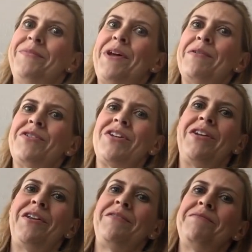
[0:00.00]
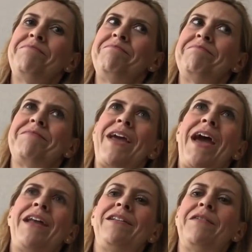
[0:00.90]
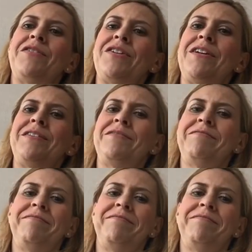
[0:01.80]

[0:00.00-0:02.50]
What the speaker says: lotion and hand lotion.